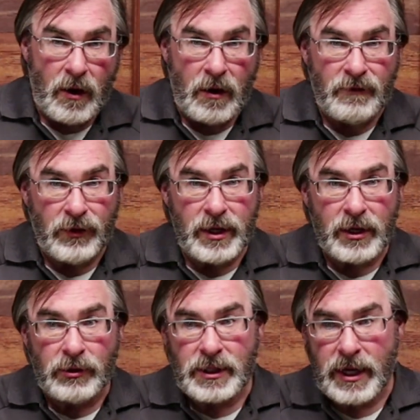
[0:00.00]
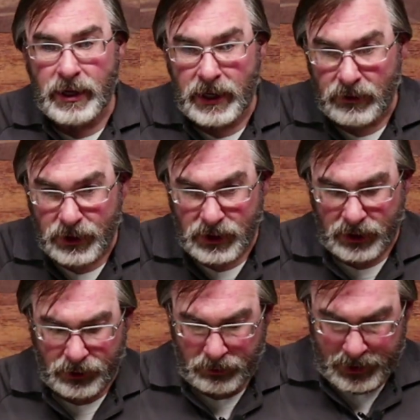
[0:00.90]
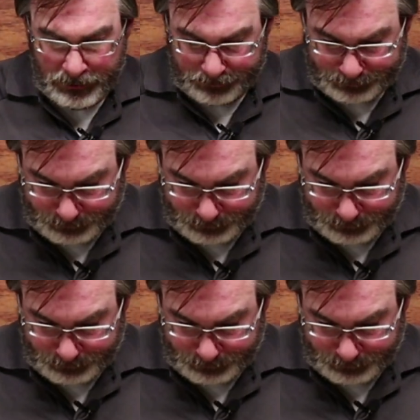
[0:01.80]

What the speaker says: hopefully it goes down here in just a little bit.